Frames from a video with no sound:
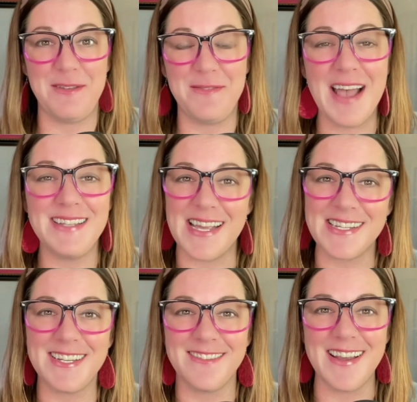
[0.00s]
we've got
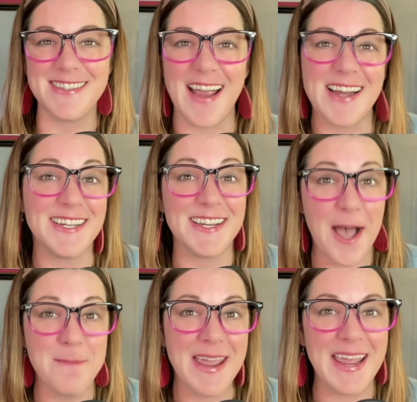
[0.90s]
Dexter Resurrection
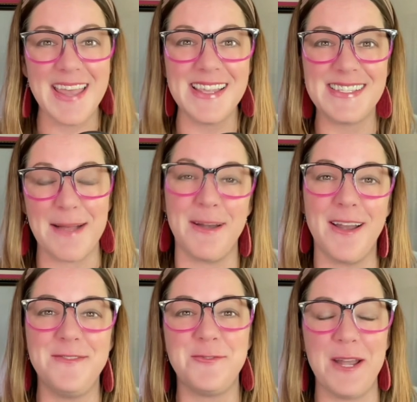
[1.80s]
coming in the summer
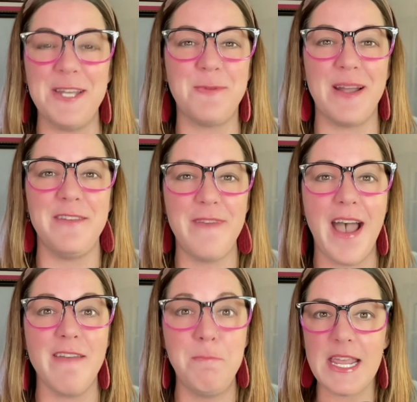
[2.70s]
of
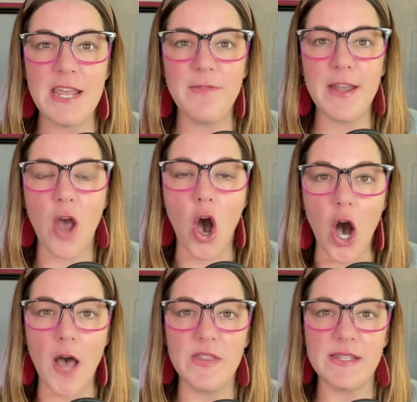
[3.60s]
2025. Even
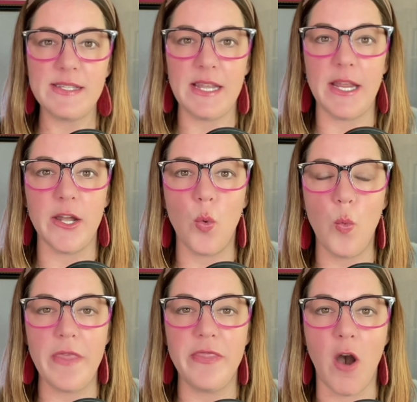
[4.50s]
on the scene
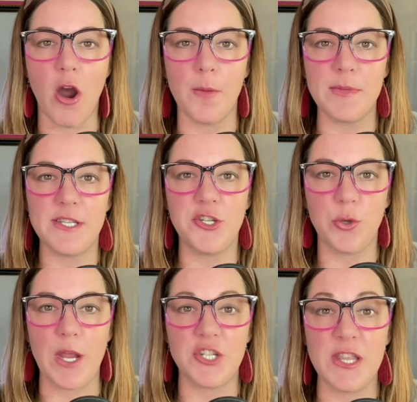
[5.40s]
with the arm
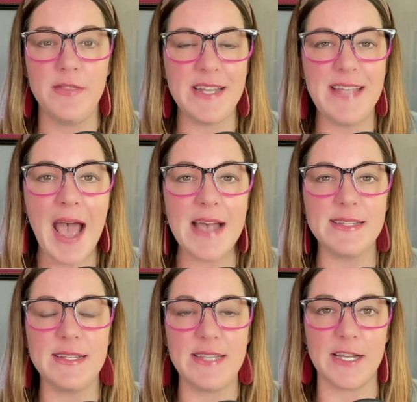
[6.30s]
situation, they
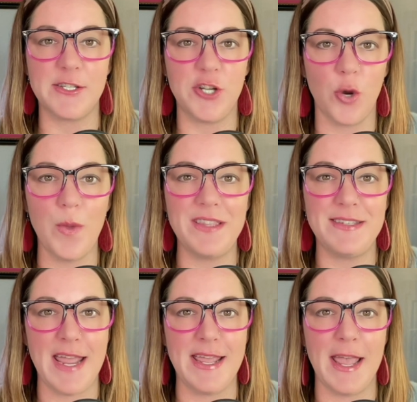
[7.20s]
task Dexter with
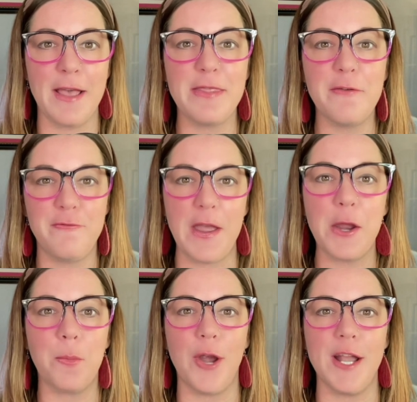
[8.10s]
taking the
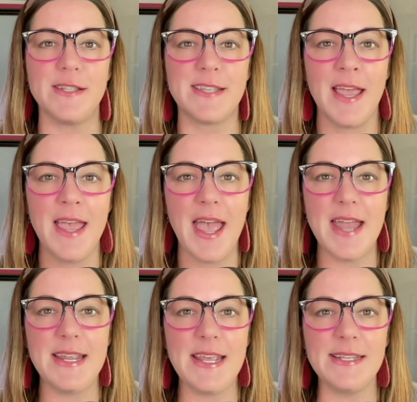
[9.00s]
fingerprints.
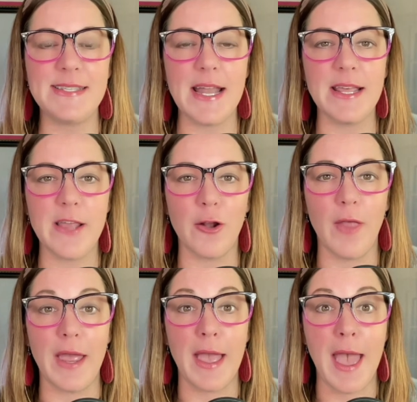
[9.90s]
And he's sitting there
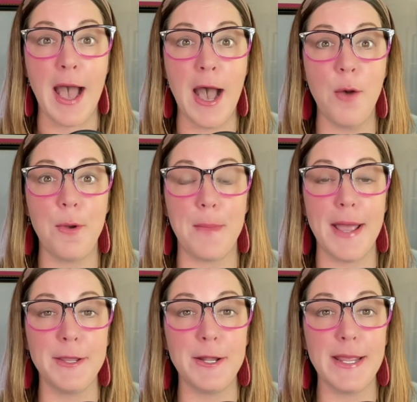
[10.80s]
like, how am
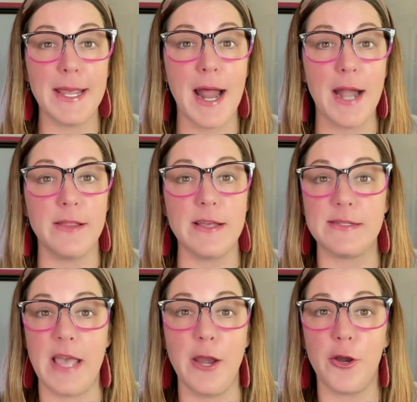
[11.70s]
I going to get out of this?
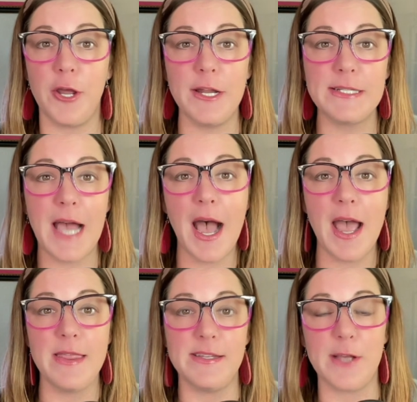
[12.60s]
They are going to
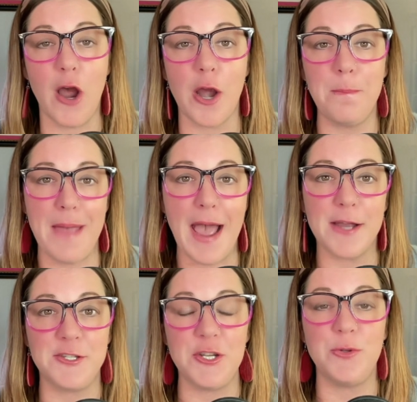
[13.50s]
tie this arm
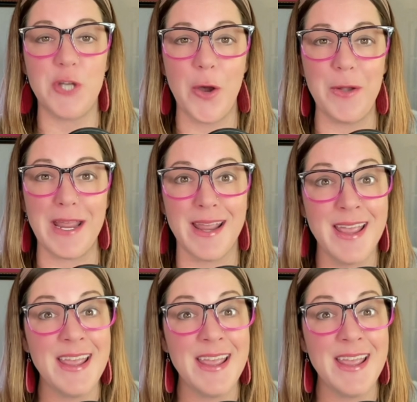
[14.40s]
back to Tony.